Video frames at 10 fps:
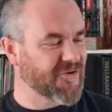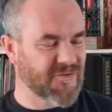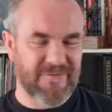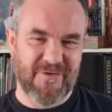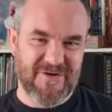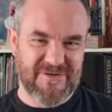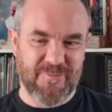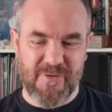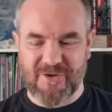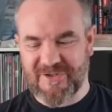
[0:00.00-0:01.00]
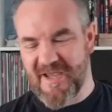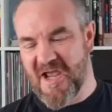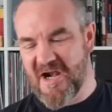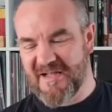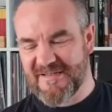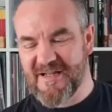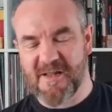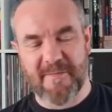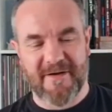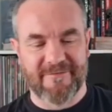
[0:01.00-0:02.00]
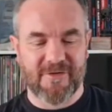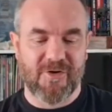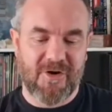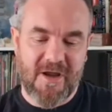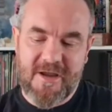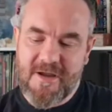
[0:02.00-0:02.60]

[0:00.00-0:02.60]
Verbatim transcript: So I've already unboxed it and had a little bit of a look.